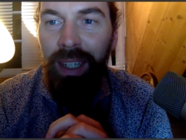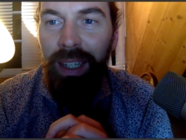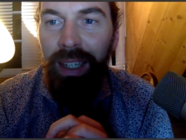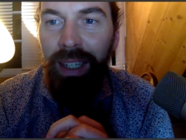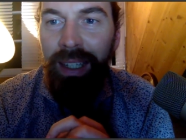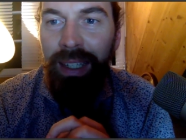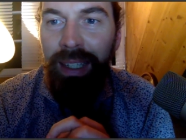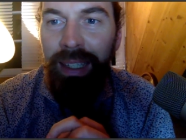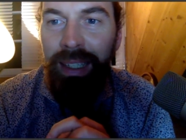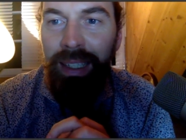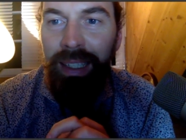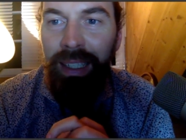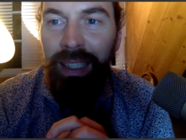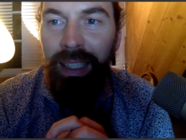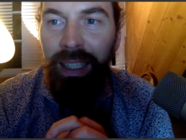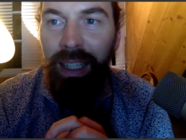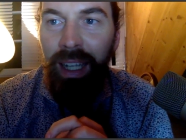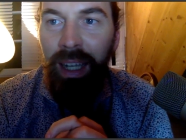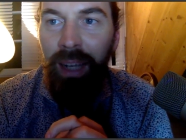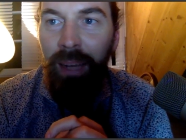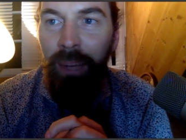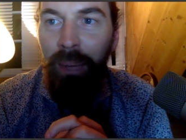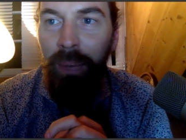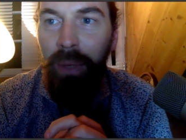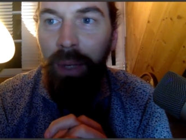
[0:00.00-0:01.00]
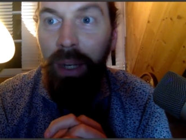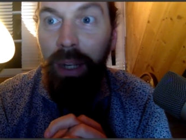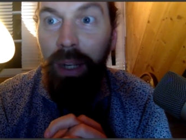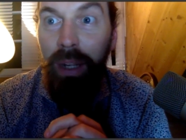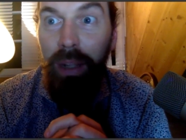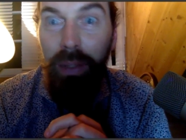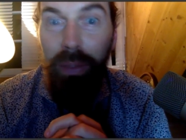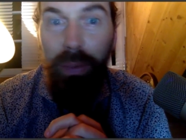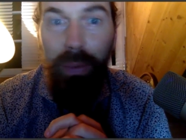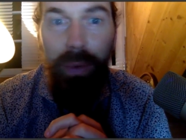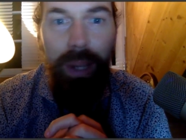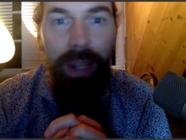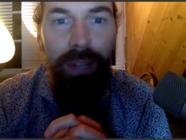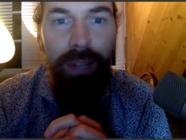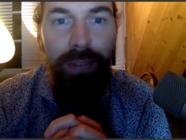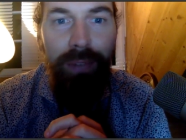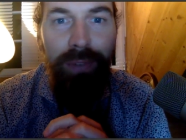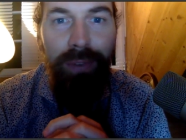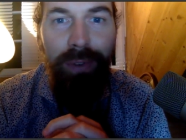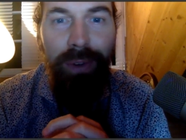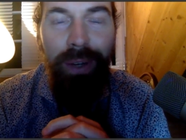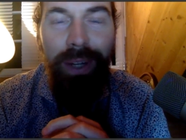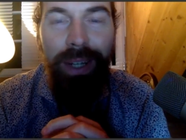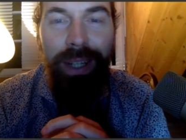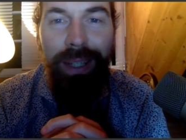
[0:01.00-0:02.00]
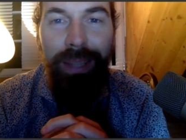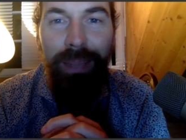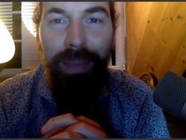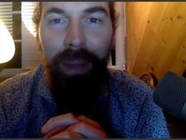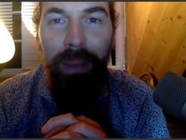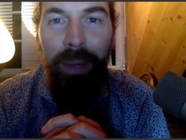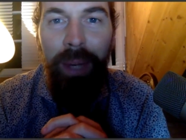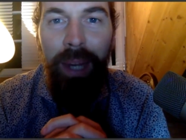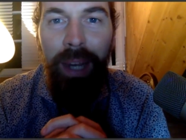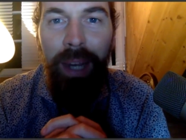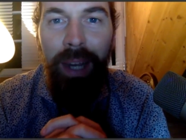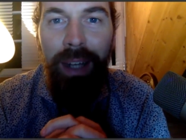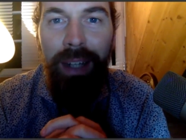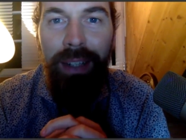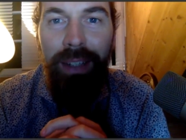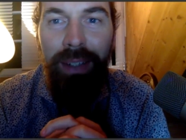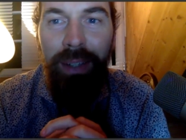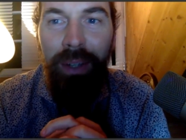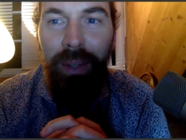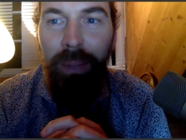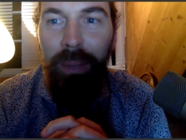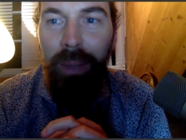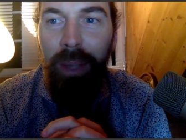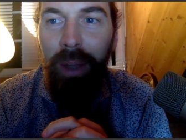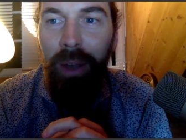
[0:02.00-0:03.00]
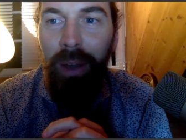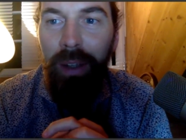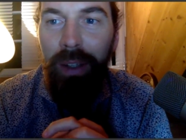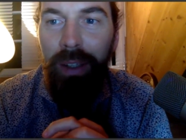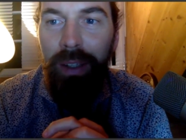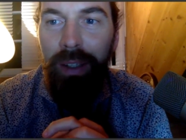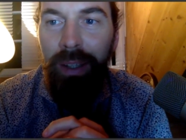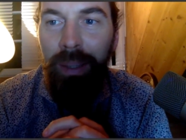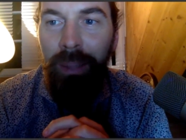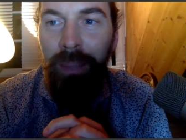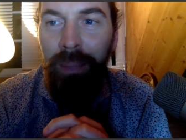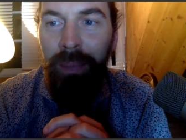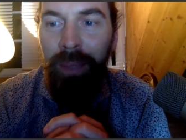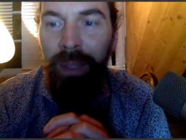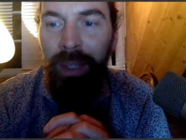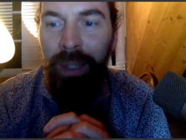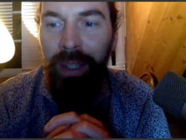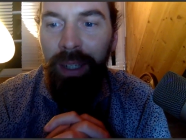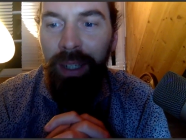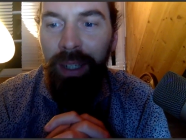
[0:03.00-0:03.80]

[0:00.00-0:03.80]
And I'm really thrilled for this webinar. It's going to be awesome.